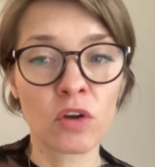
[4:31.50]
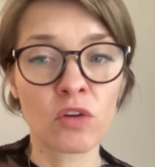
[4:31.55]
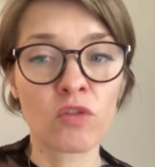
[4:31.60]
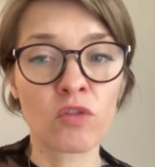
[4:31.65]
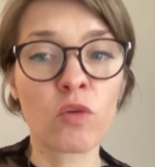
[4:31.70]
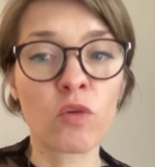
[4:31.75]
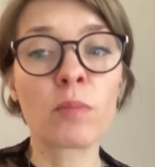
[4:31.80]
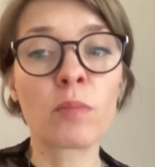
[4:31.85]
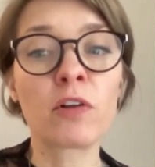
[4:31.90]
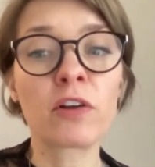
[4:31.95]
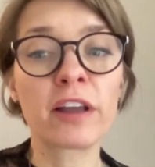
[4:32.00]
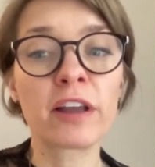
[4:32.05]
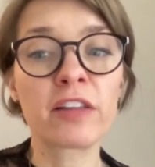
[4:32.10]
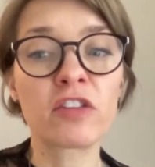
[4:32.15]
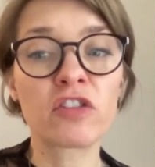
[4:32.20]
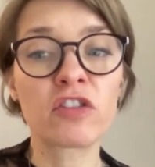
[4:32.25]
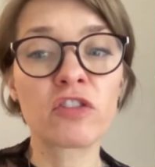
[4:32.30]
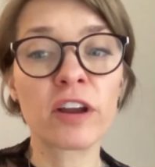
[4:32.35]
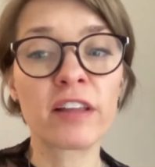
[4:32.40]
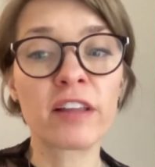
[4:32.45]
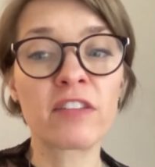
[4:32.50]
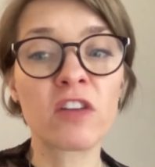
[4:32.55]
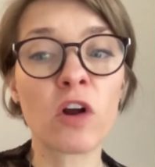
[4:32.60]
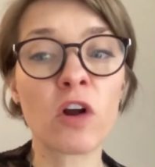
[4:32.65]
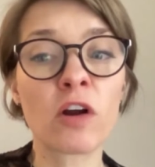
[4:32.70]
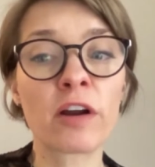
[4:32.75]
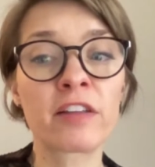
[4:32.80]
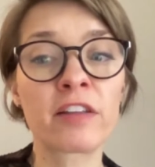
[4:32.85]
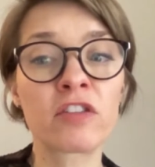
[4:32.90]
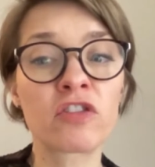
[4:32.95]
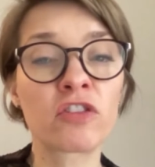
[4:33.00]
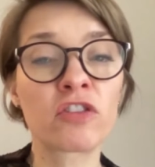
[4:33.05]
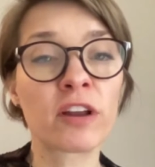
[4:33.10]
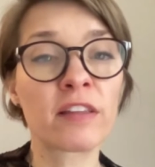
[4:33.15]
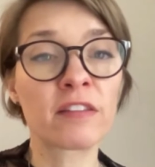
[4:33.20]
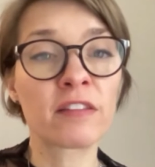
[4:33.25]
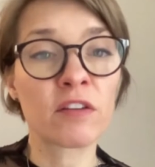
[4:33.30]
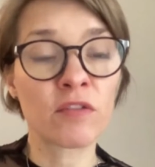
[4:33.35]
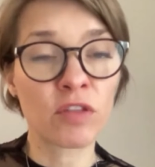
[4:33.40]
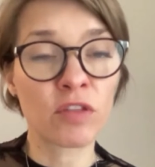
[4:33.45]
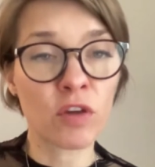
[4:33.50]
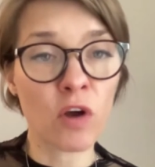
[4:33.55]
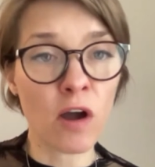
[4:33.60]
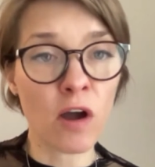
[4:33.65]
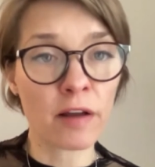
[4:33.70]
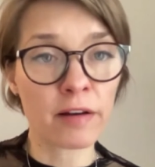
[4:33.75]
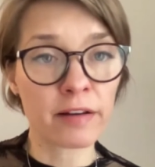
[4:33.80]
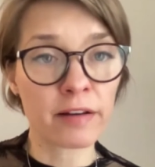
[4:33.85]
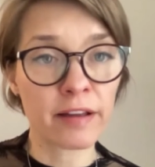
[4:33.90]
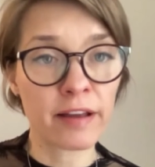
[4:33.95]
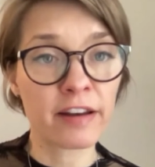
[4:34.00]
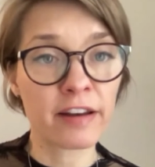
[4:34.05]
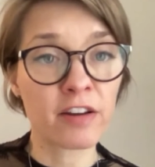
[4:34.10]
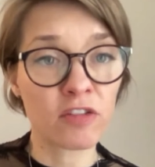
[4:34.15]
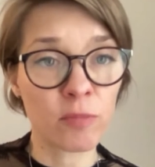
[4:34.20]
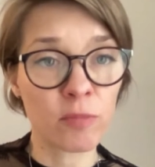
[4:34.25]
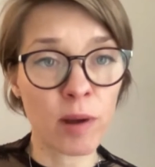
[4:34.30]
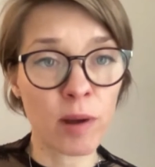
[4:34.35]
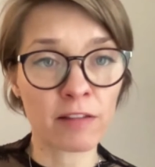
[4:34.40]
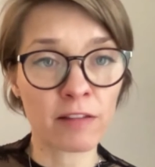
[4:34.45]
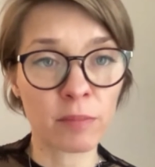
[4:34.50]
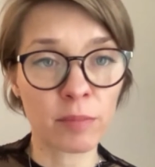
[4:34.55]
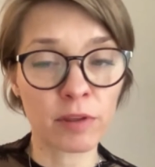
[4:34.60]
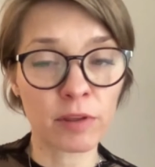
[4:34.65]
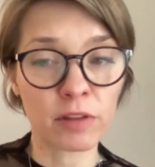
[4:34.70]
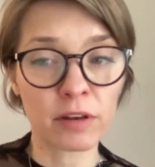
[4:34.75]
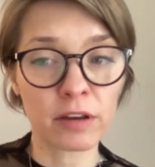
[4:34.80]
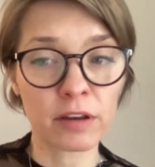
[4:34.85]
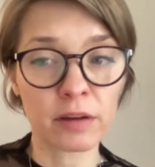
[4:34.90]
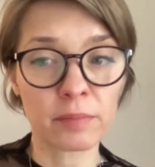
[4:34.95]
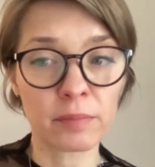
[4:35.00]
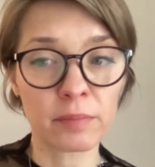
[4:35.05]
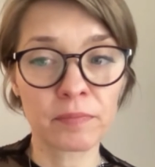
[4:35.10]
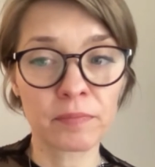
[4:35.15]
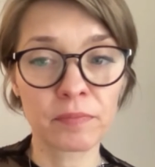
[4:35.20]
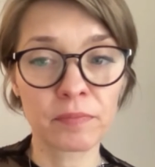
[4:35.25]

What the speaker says: Formal constraints are constraints of thought and of possibility.